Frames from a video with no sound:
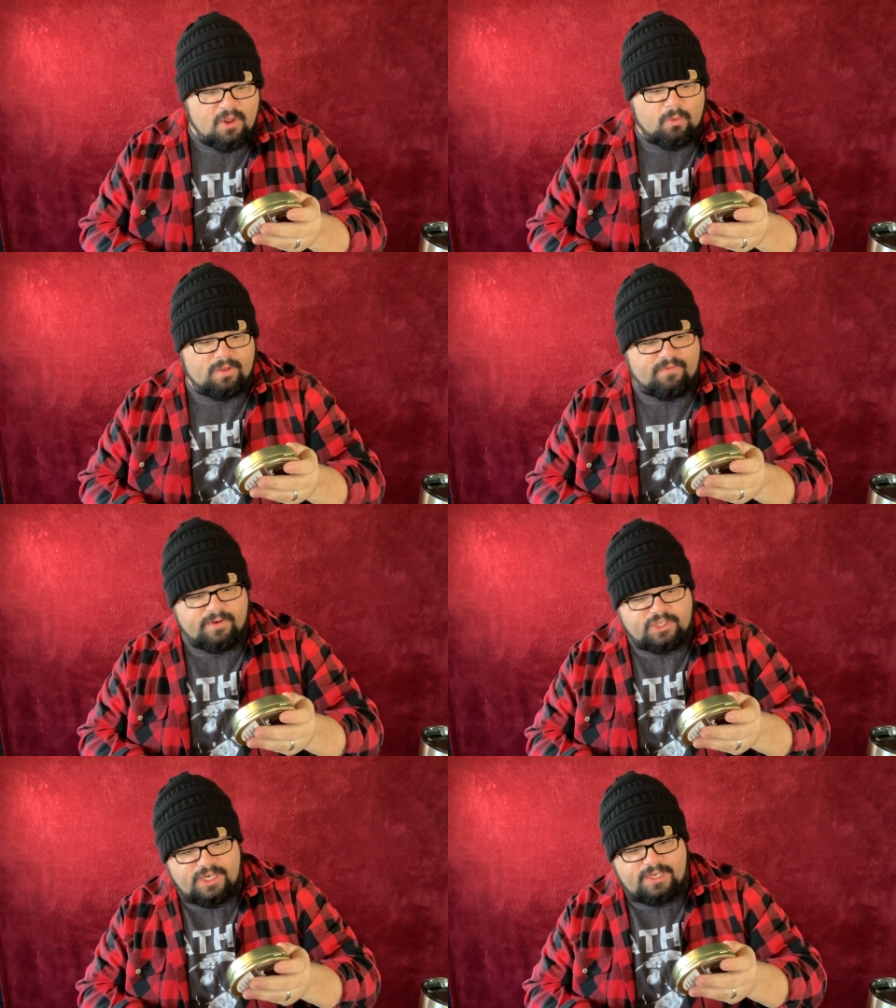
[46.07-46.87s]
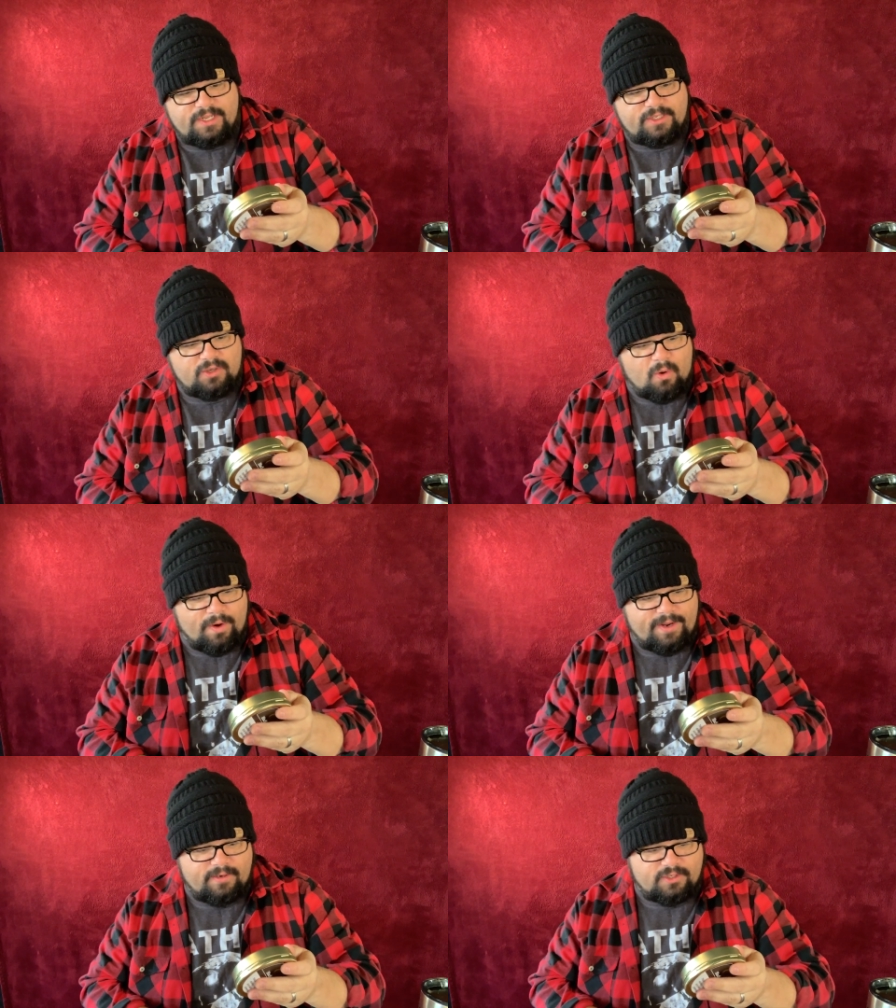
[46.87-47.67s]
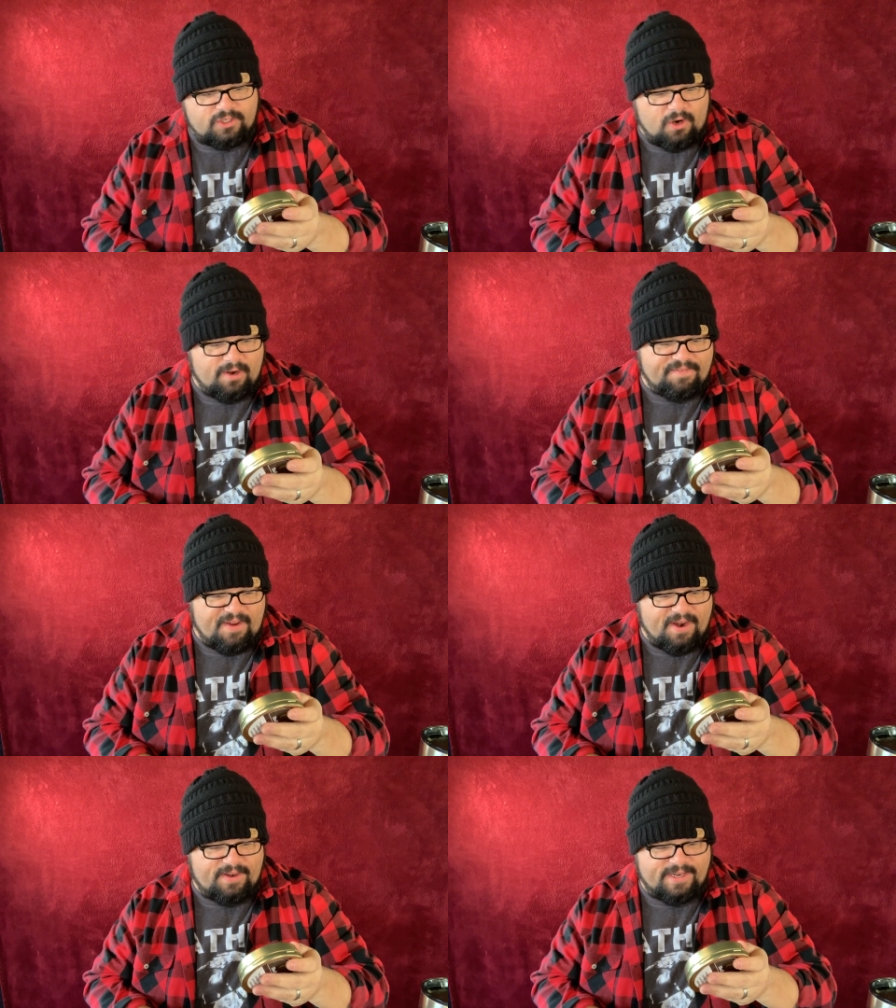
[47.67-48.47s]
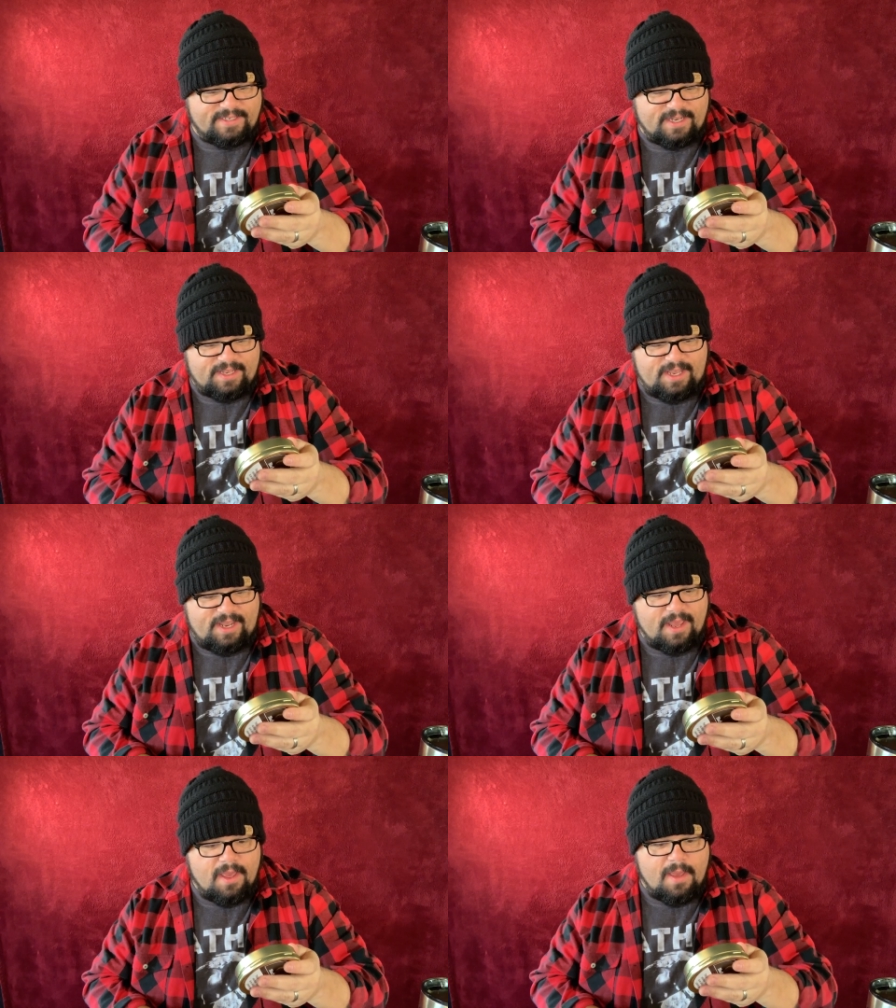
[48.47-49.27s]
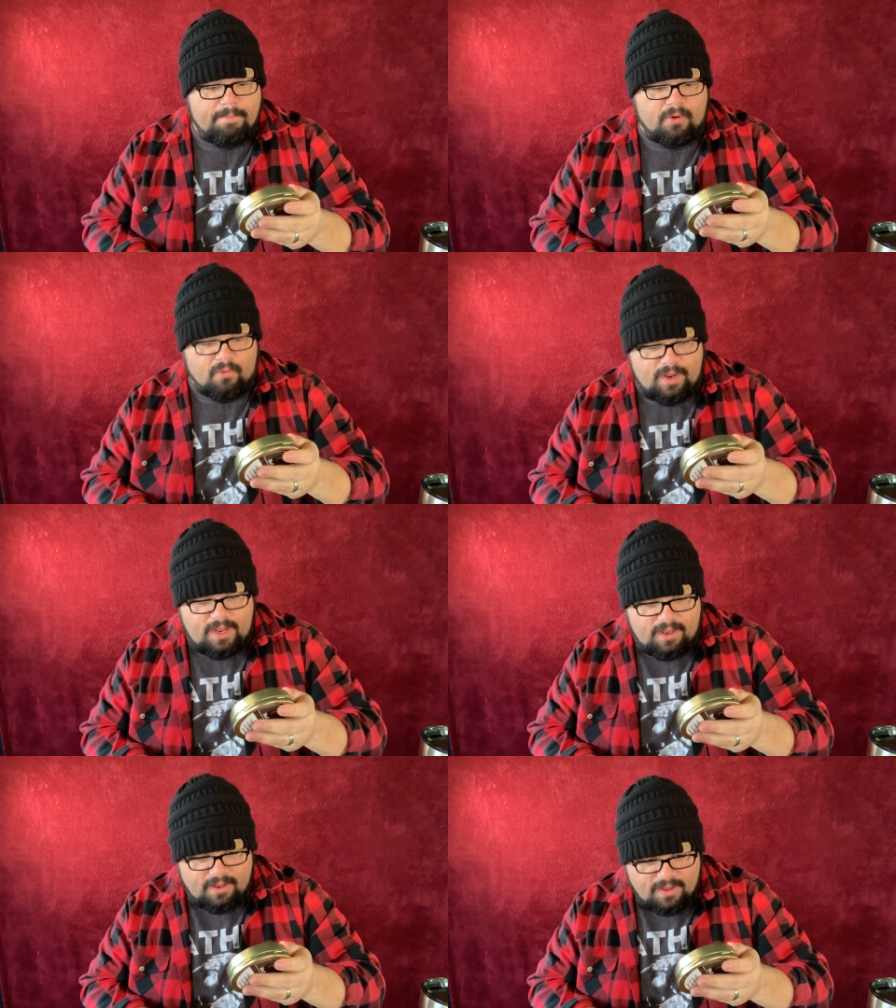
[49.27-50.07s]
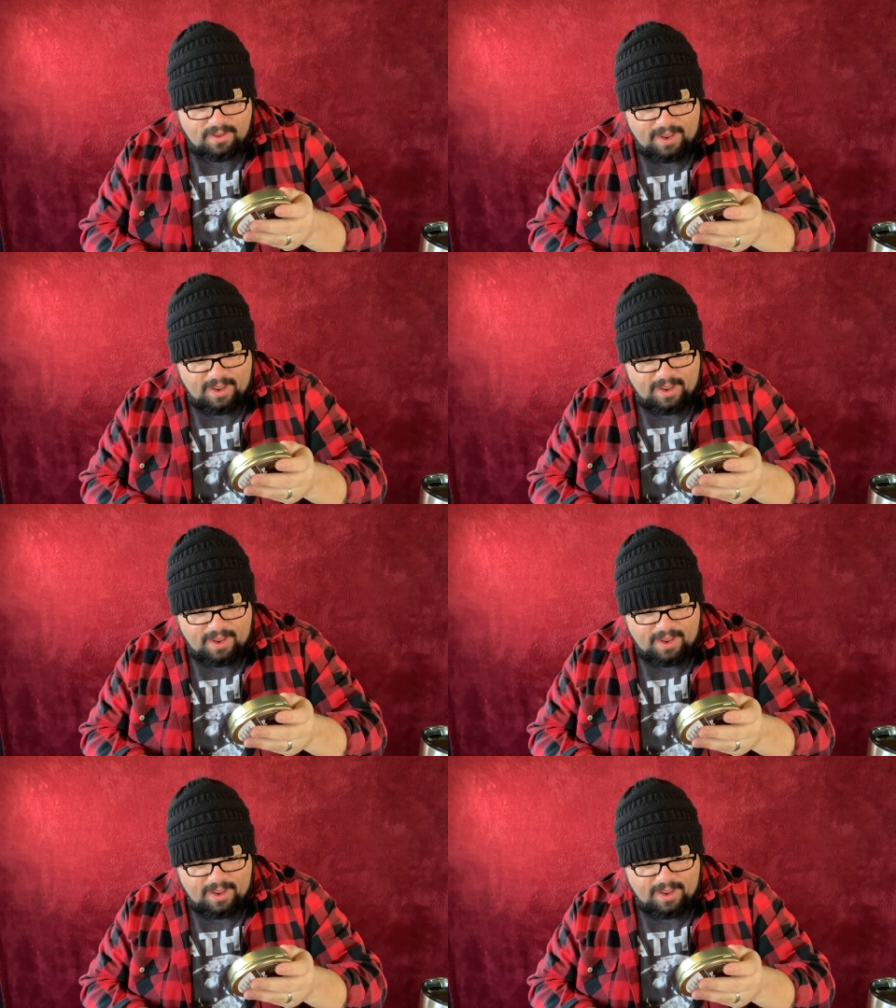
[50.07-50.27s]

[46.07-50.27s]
with Virginia's Orientals, dark-fired Kentucky Perique,